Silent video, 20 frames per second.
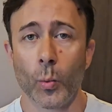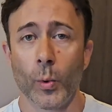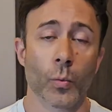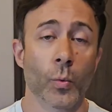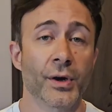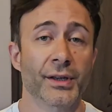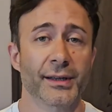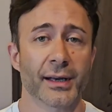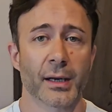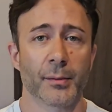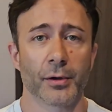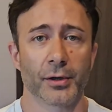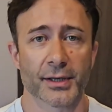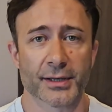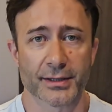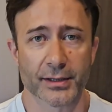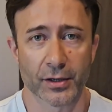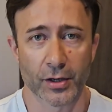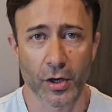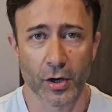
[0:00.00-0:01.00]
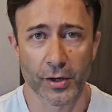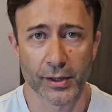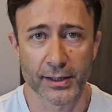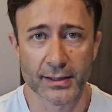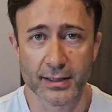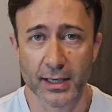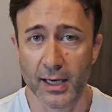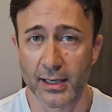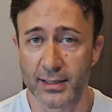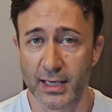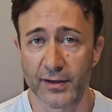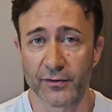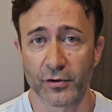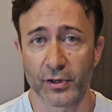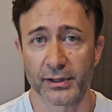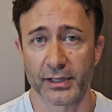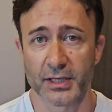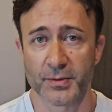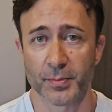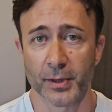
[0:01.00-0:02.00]
With anabolic steroids, as I've
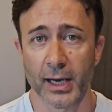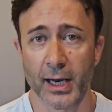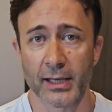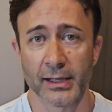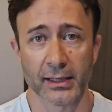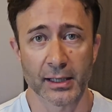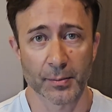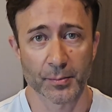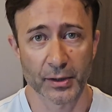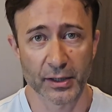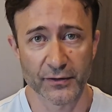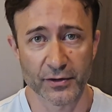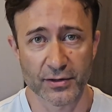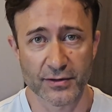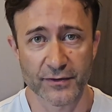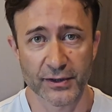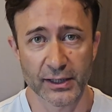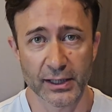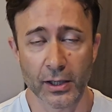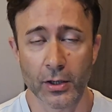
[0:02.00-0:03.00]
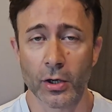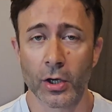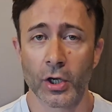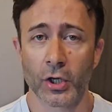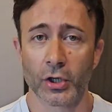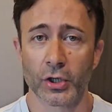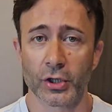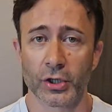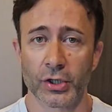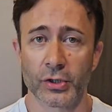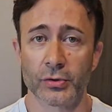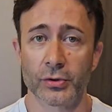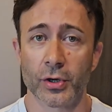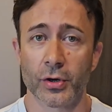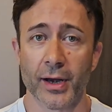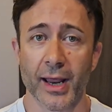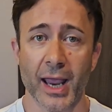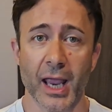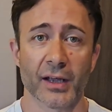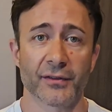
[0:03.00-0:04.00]
already explained in a previous video, you
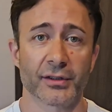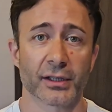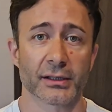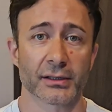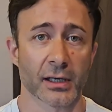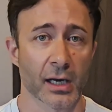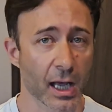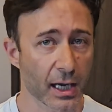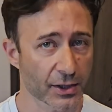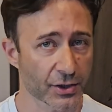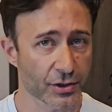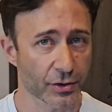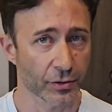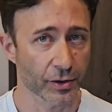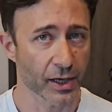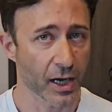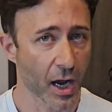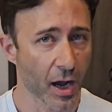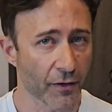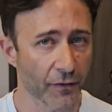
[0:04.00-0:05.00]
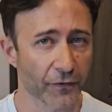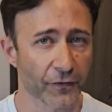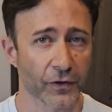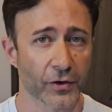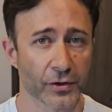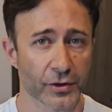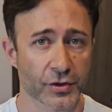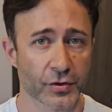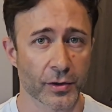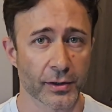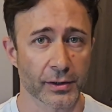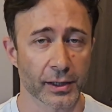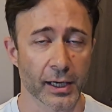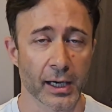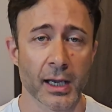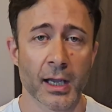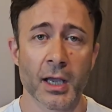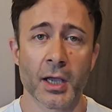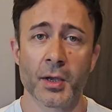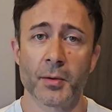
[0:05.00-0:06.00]
don't have that luxury,
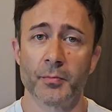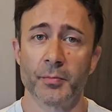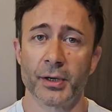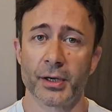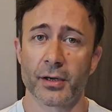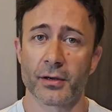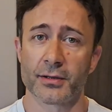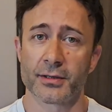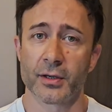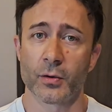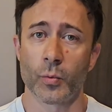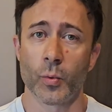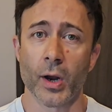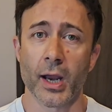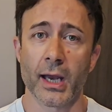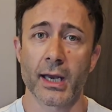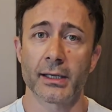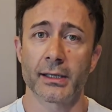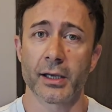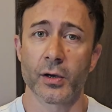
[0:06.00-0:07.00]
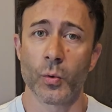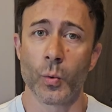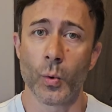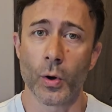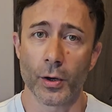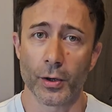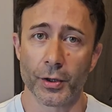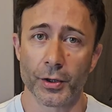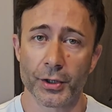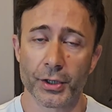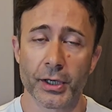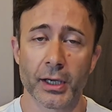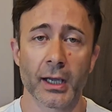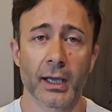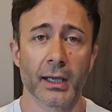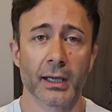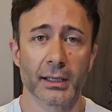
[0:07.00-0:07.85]
unfortunately, because the way they work,